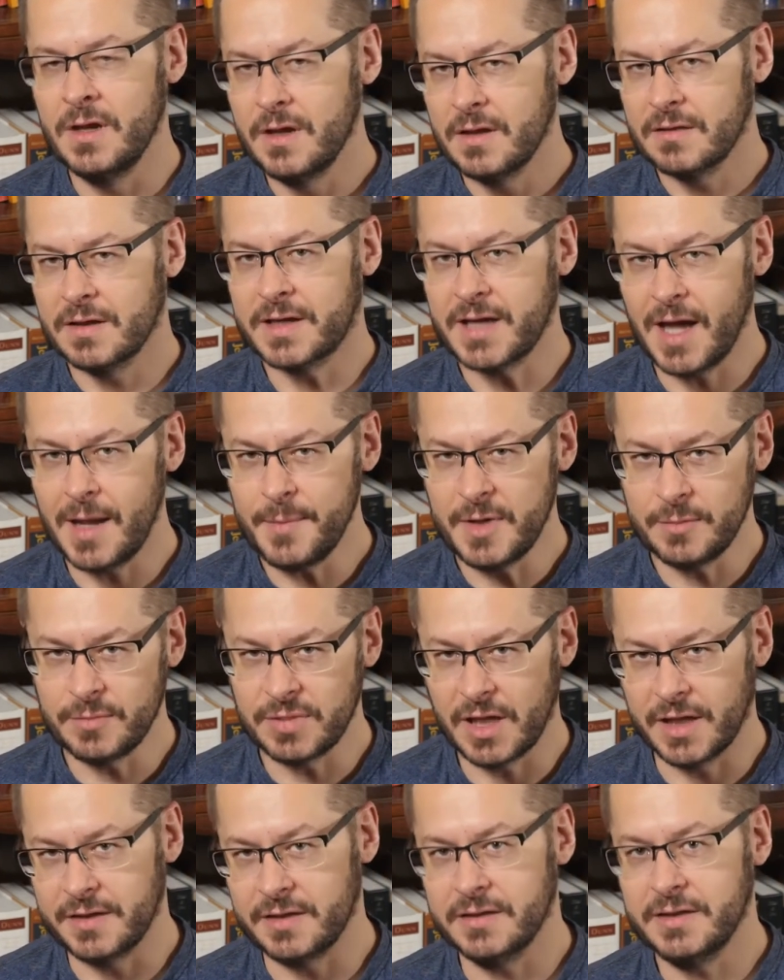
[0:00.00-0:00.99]
The common
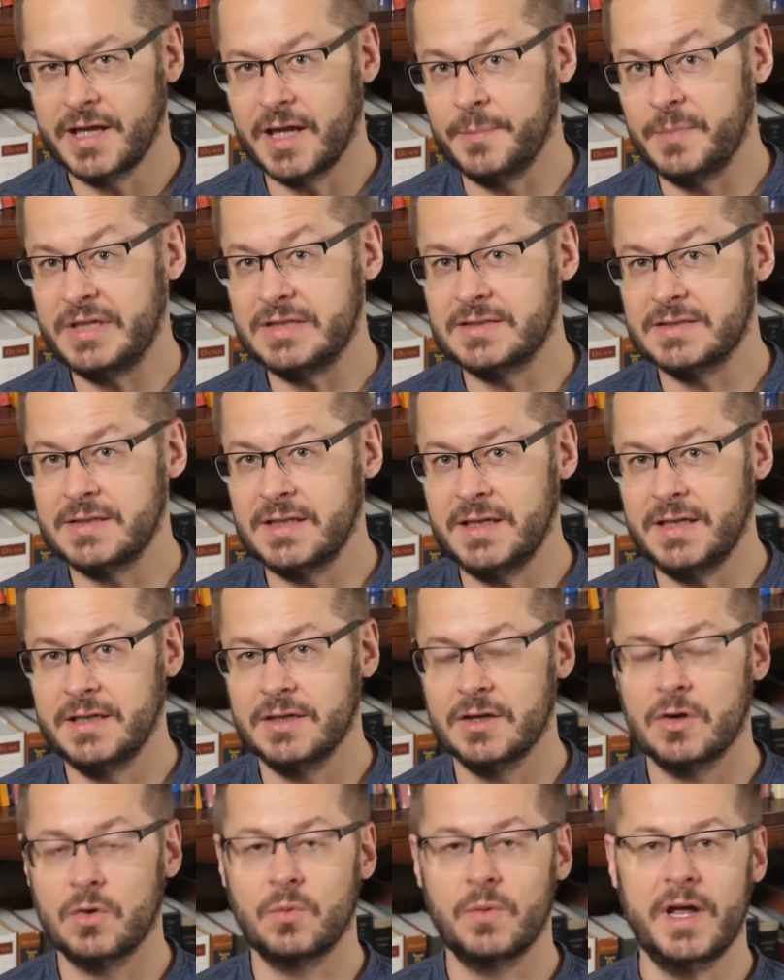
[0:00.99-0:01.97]
blunder can be seen
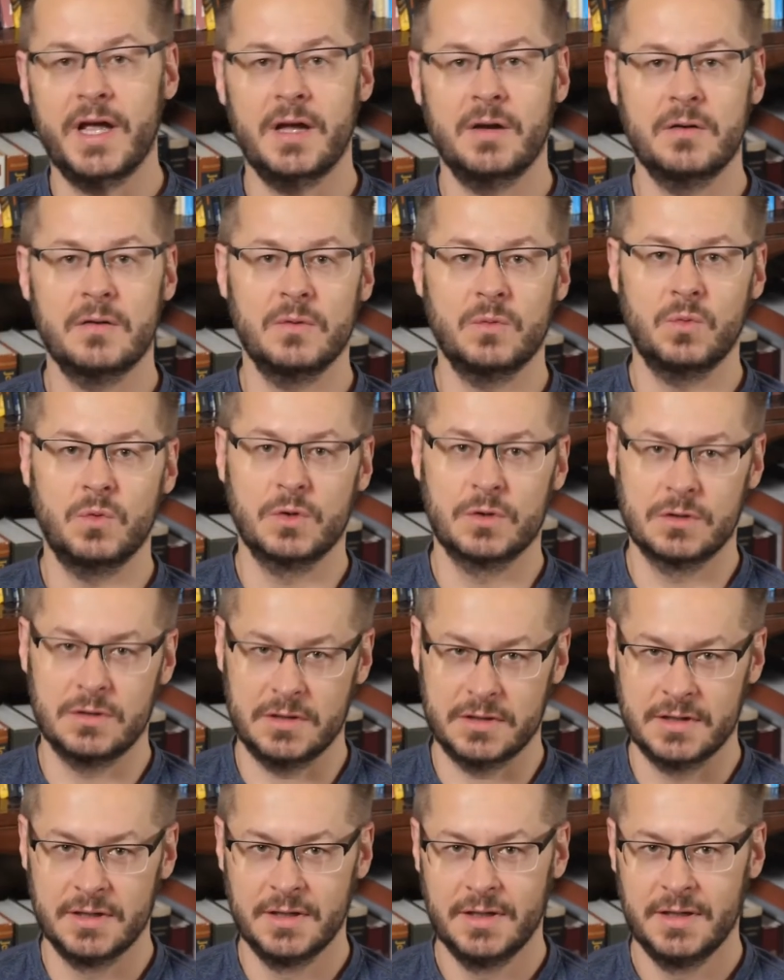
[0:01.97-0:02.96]
around the
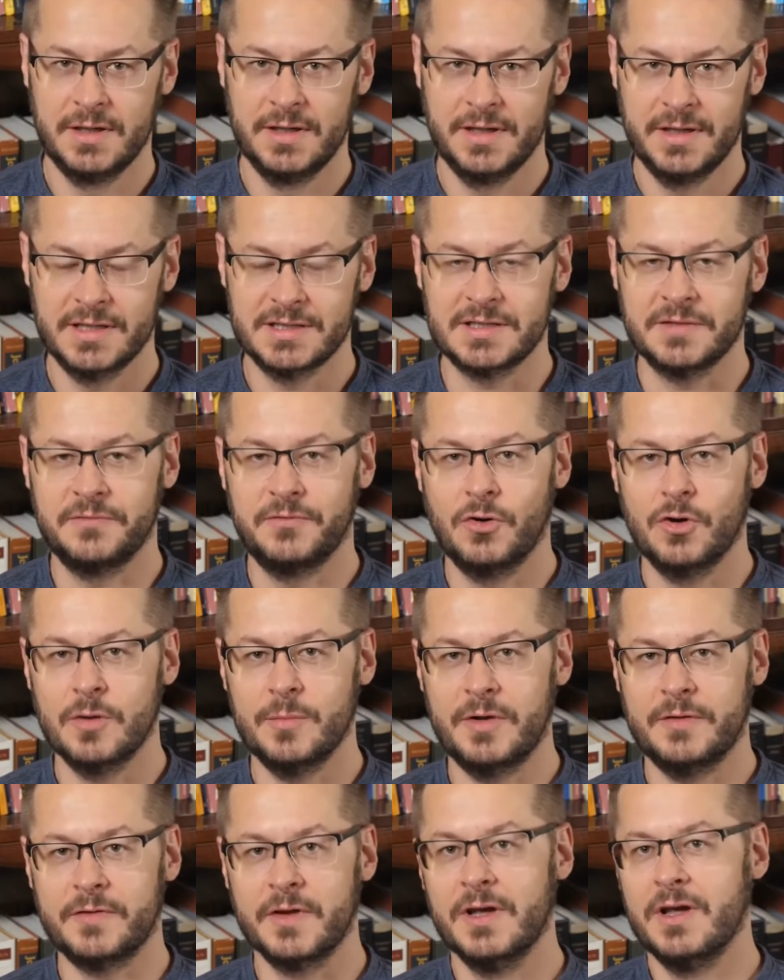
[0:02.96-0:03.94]
world. It's a form
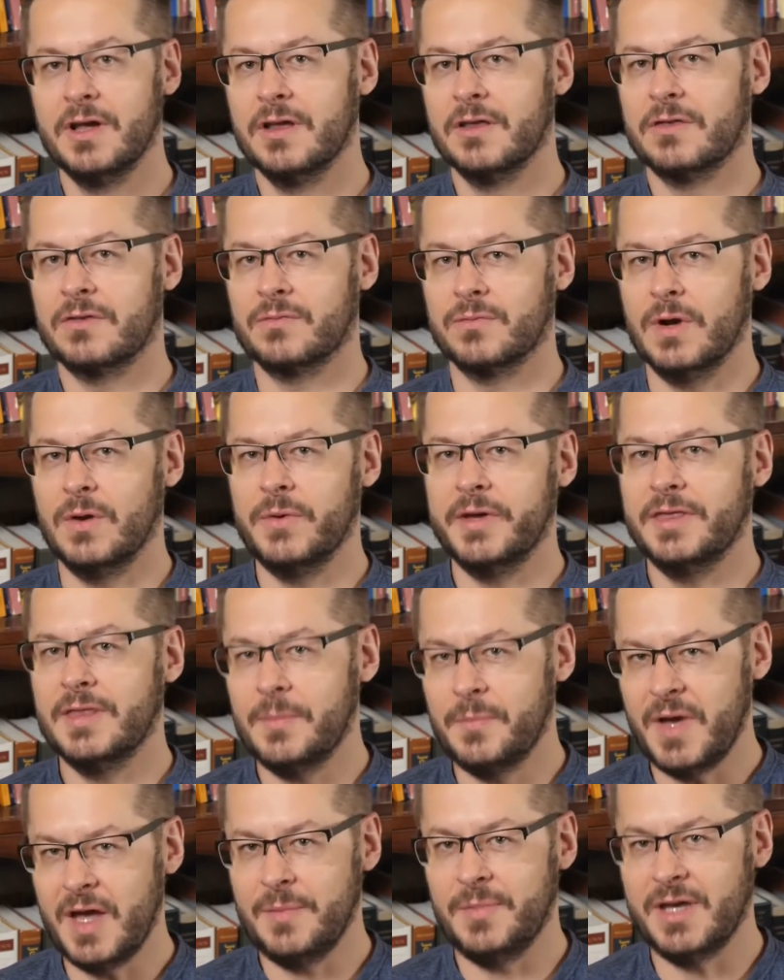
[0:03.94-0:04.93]
of throwing the
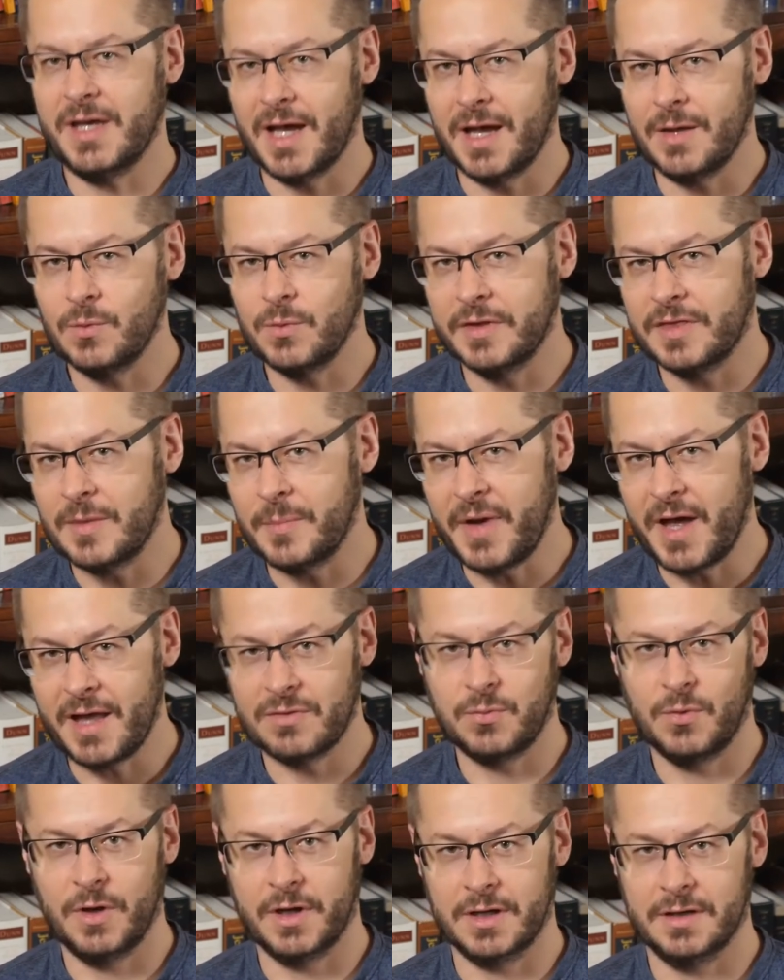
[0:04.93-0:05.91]
baby out with the
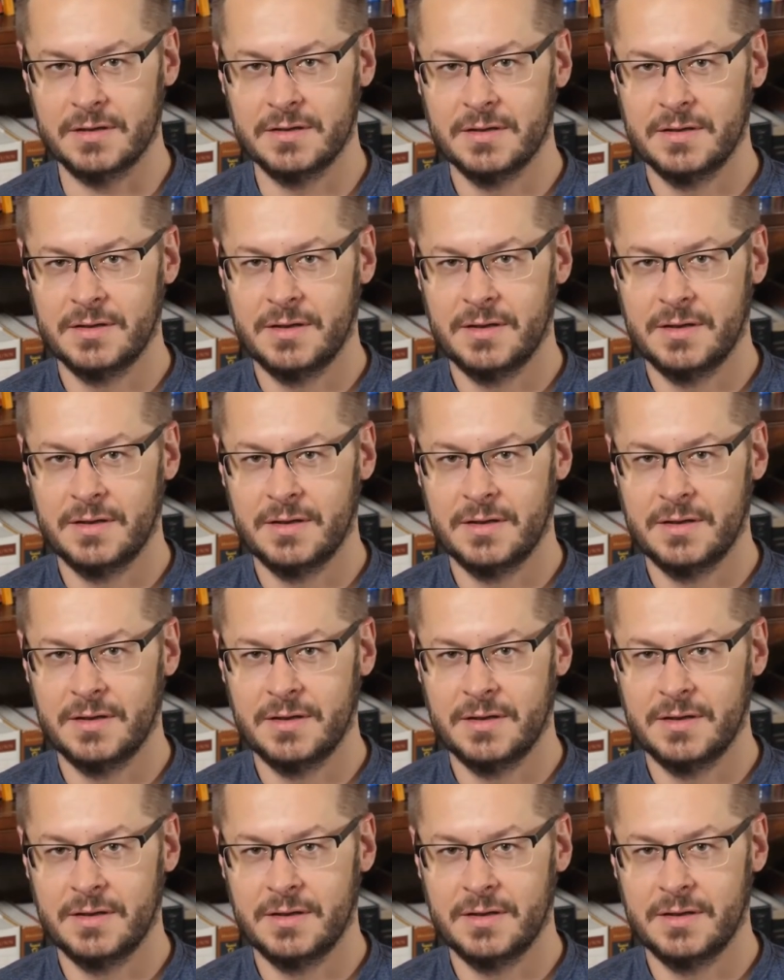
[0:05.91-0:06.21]
bathwater.